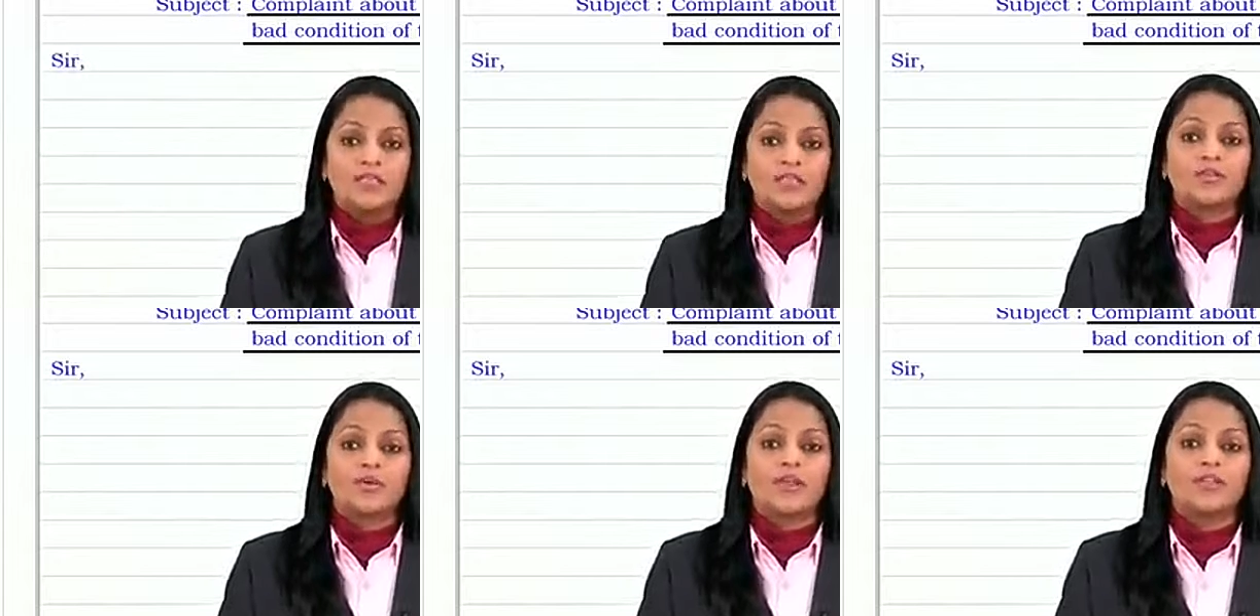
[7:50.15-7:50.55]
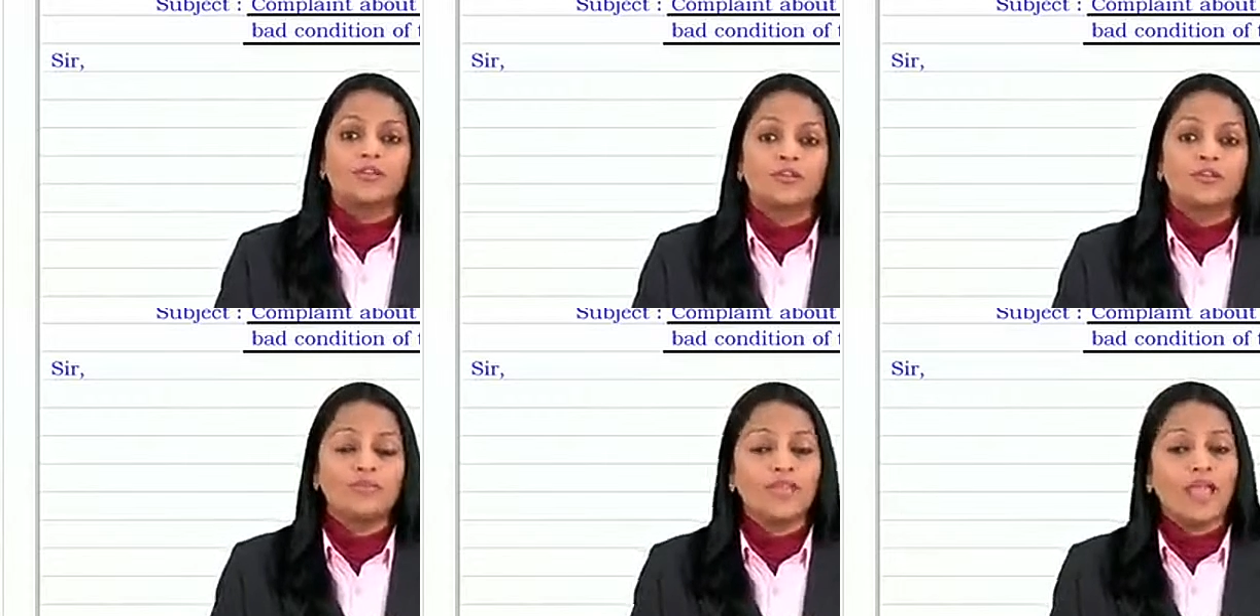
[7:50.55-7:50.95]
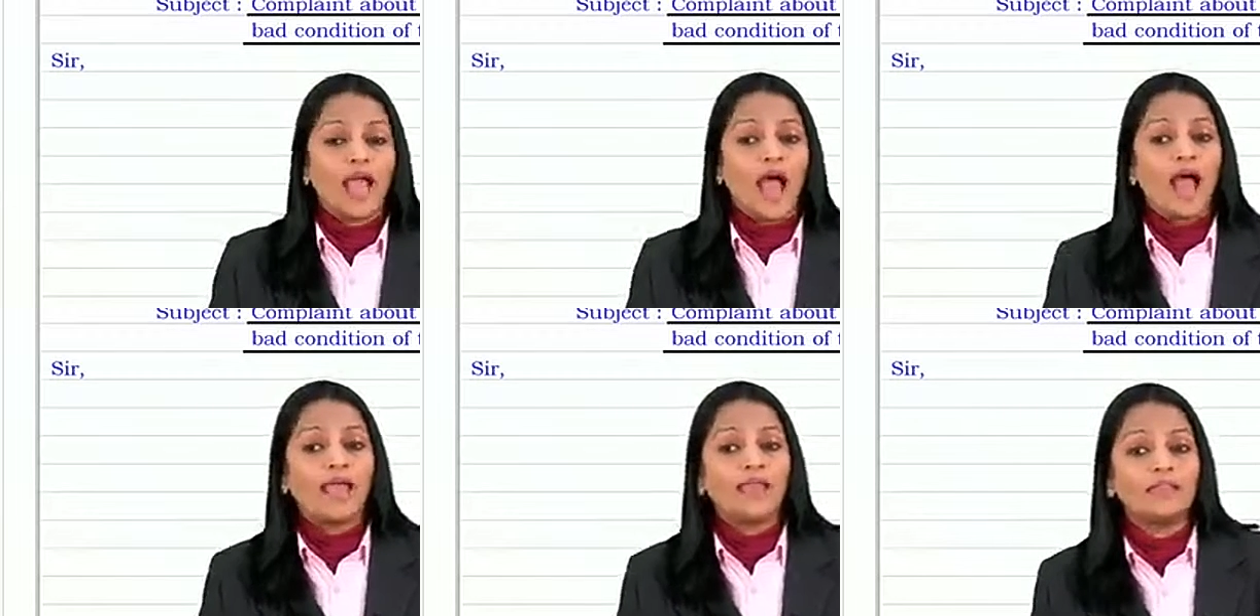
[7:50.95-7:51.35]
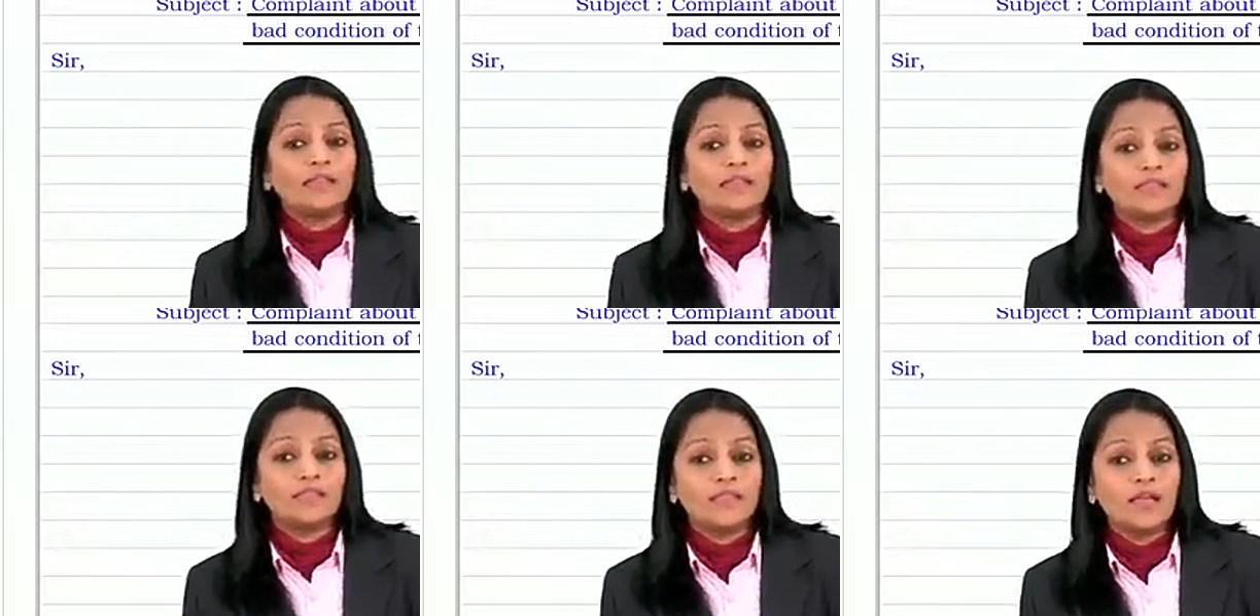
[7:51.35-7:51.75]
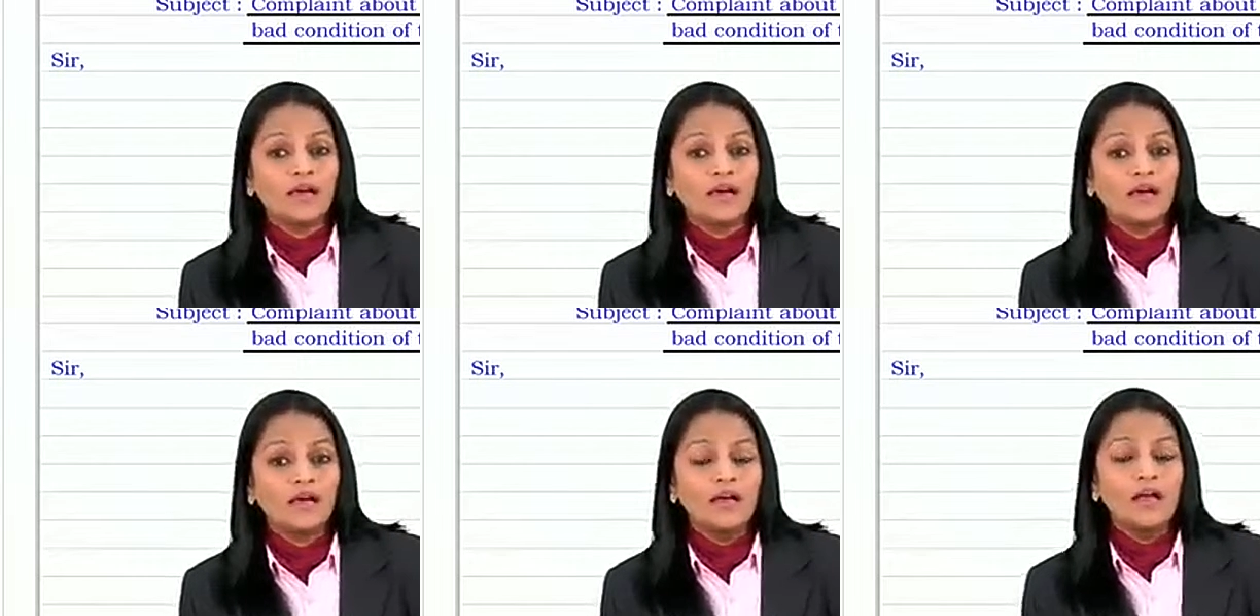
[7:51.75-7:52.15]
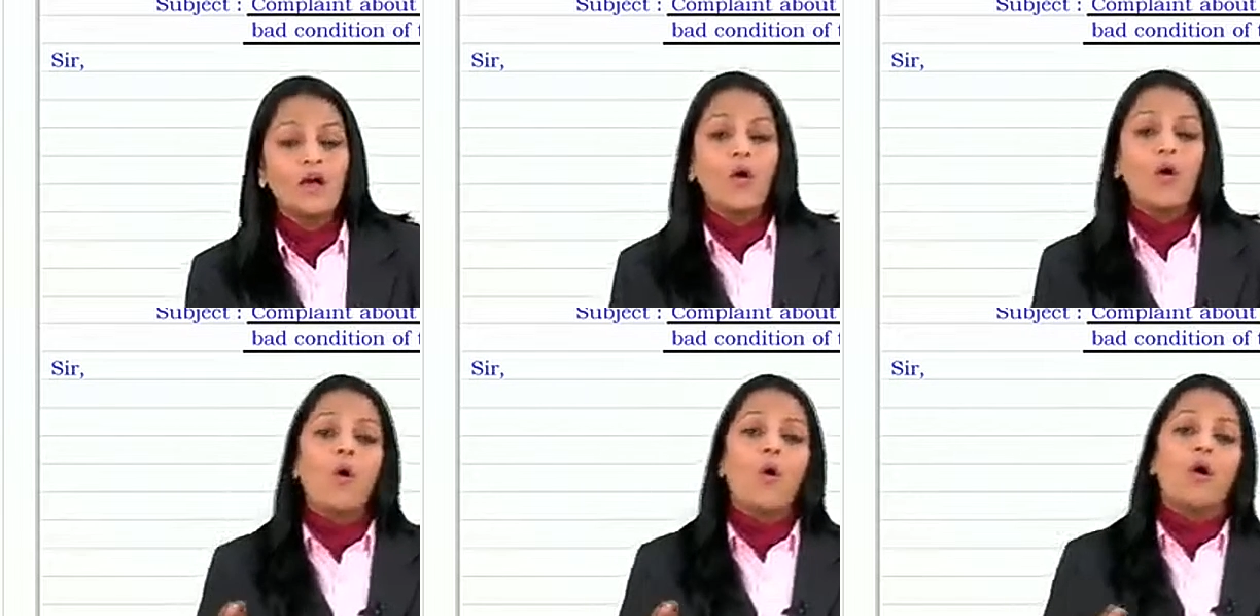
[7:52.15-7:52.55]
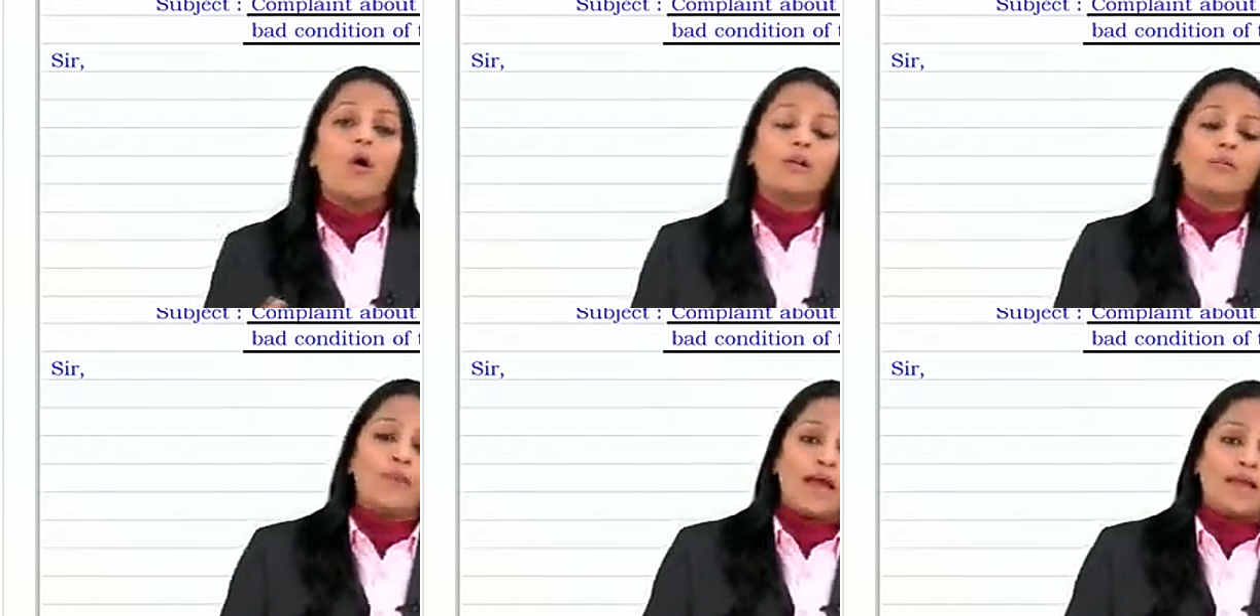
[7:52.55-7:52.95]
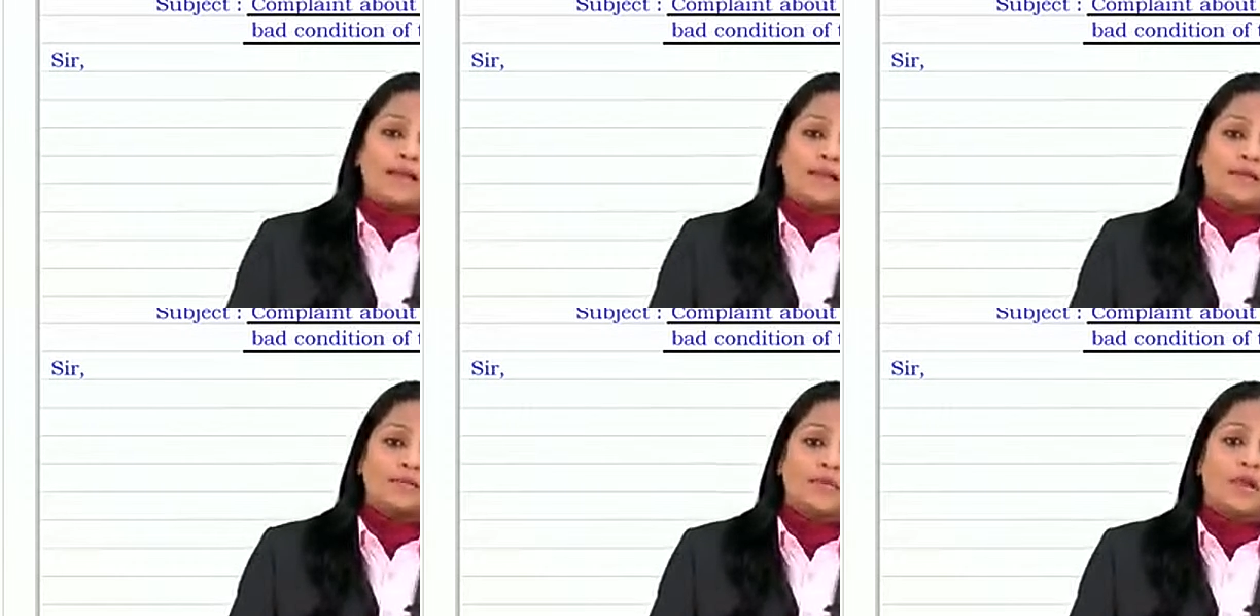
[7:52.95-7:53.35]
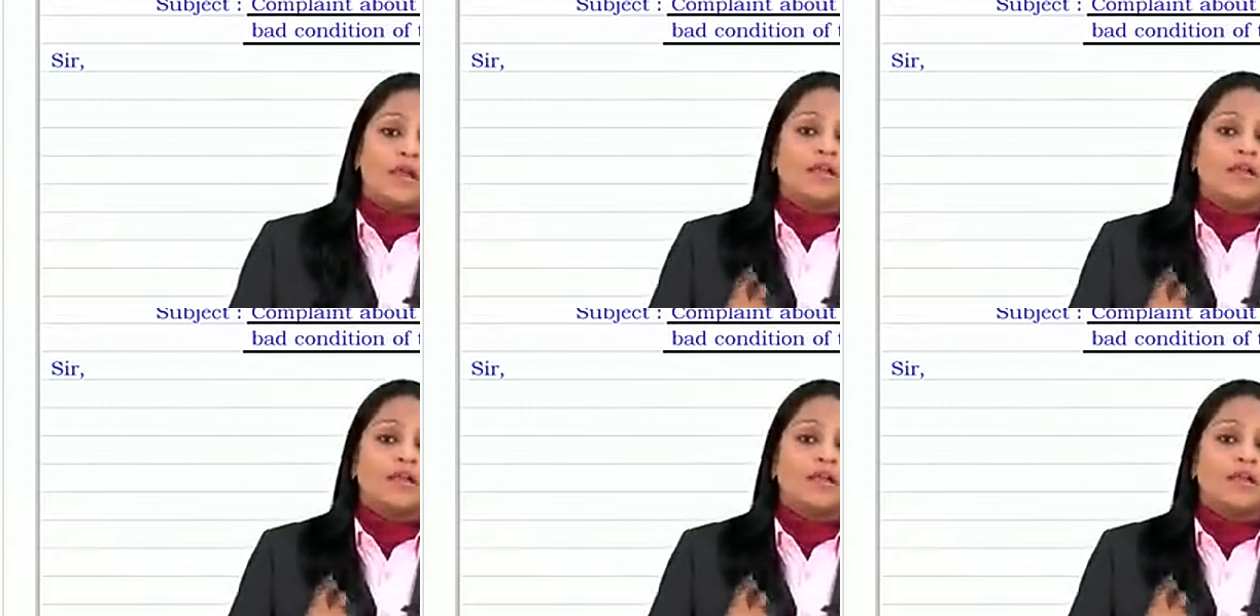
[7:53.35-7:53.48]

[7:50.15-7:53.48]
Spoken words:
So it could be either sir or madam.